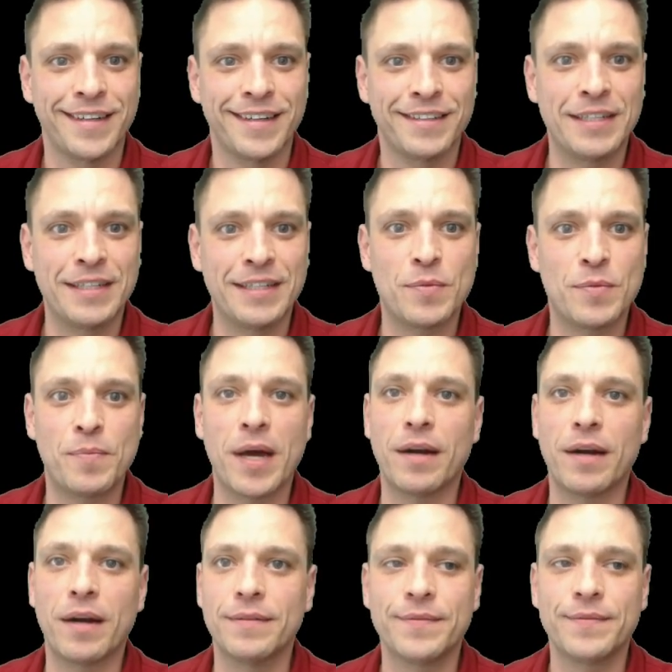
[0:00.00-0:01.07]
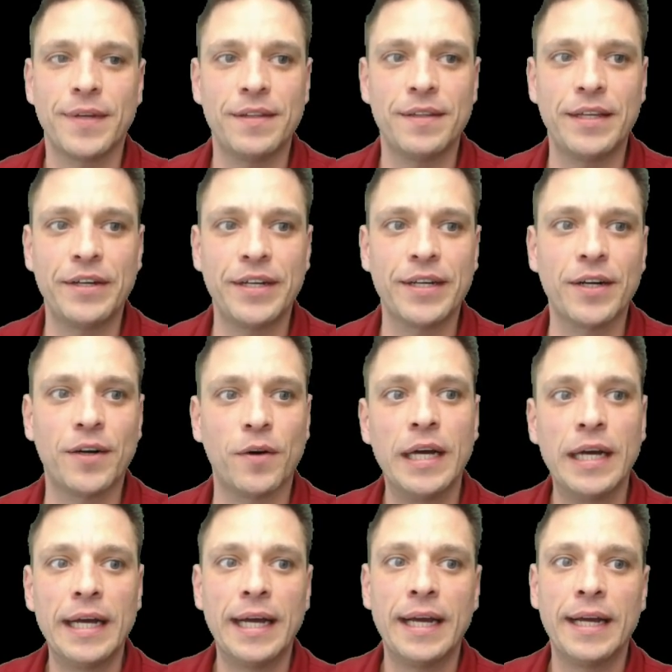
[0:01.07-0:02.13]
Seems better. And there you go.
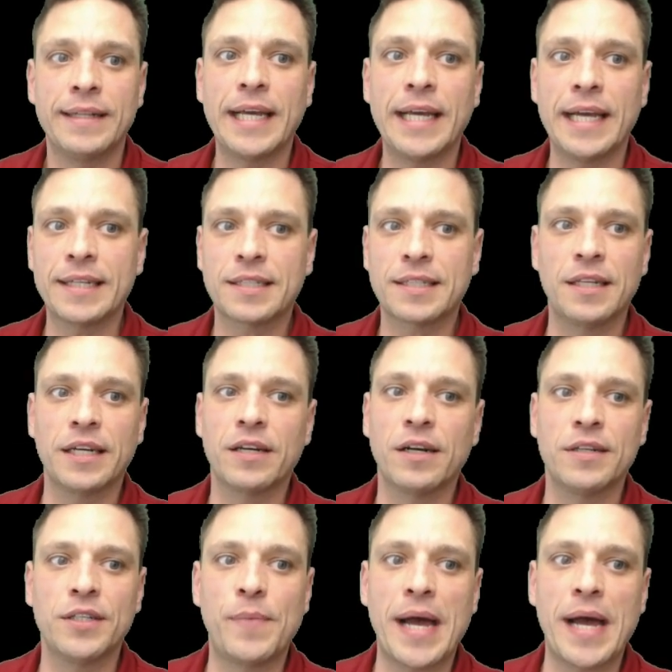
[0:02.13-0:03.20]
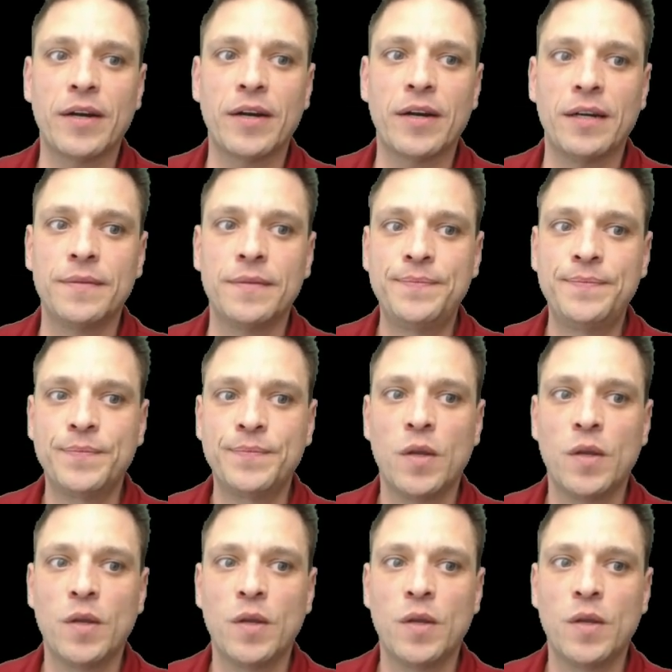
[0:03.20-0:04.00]
Next, click on your background. You